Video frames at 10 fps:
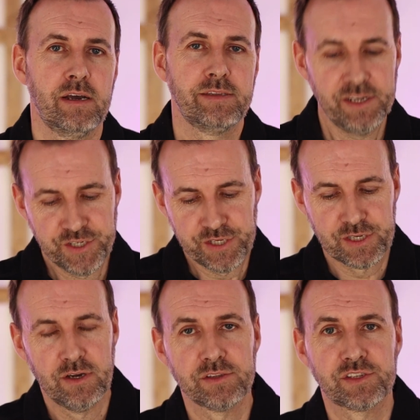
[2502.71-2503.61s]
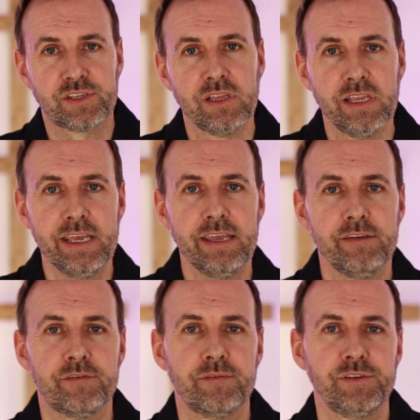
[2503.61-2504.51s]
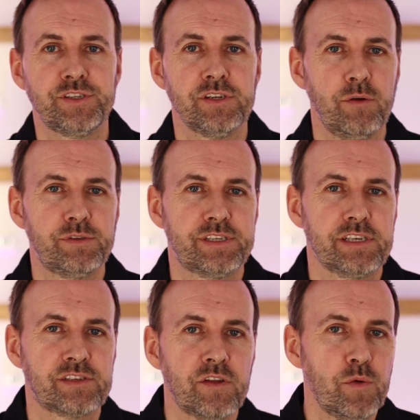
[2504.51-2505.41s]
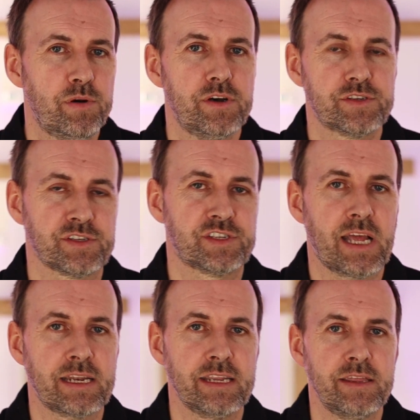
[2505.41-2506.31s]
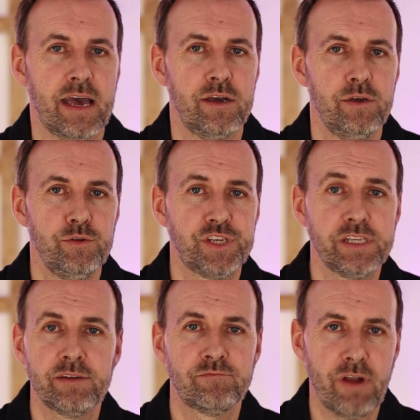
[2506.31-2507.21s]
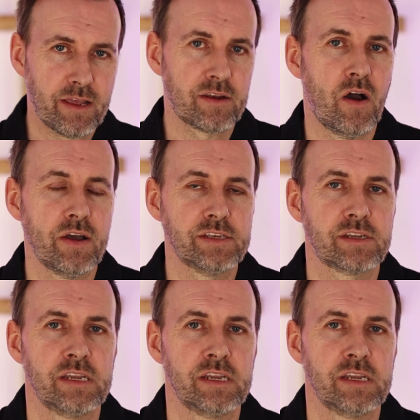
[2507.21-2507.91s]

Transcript: And then as she turns to leave, she notices another person standing there who she didn't recognize.